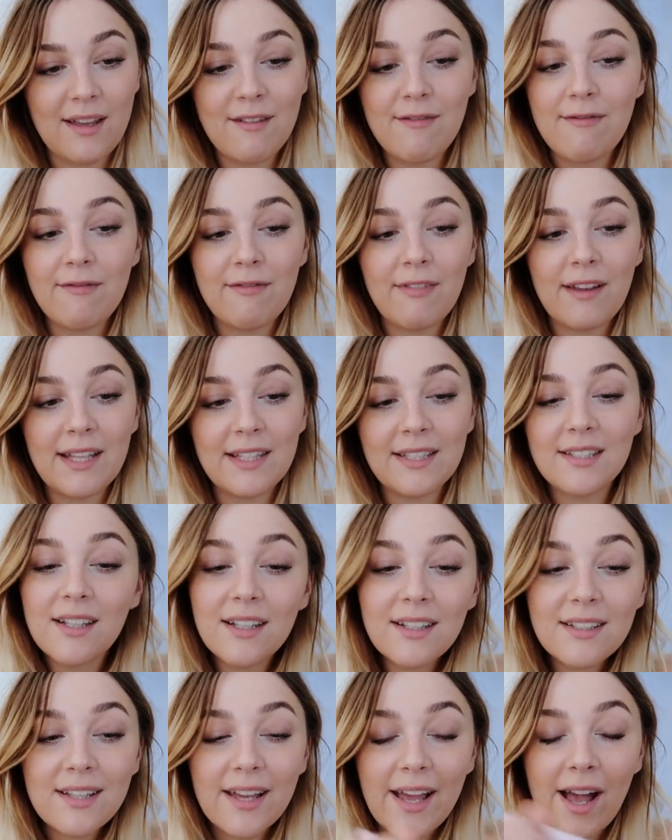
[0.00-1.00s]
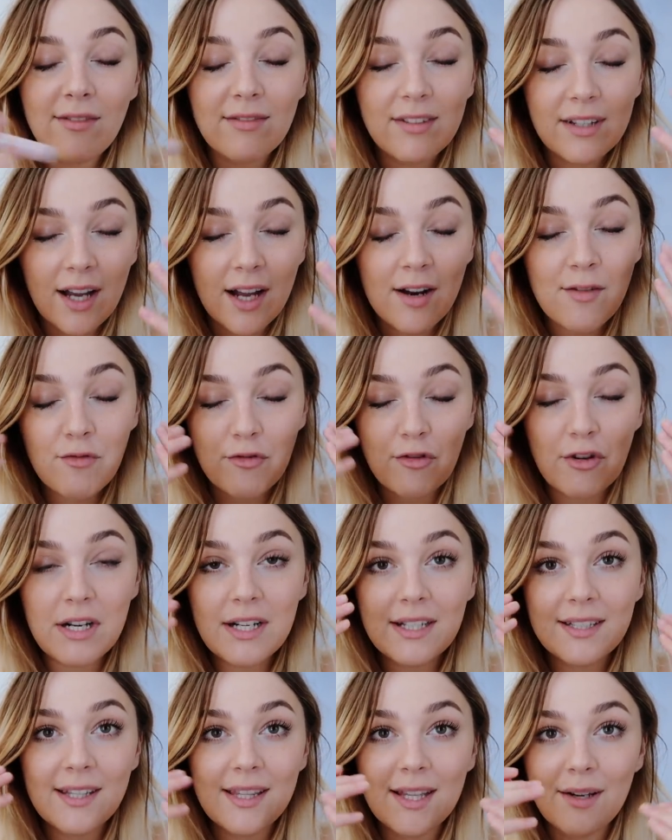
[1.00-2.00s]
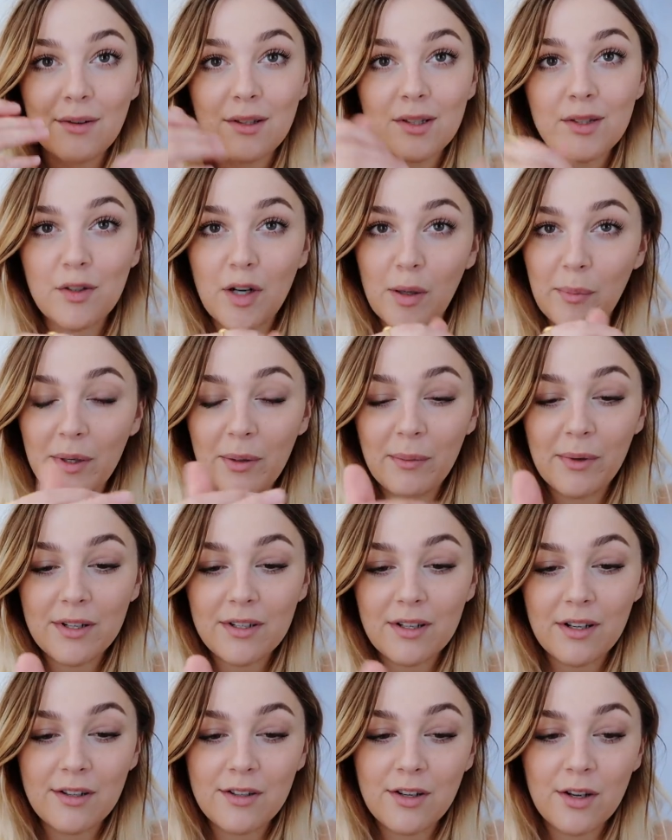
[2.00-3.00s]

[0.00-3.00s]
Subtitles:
If it does, I have to kind of really sit there and scrub it, which I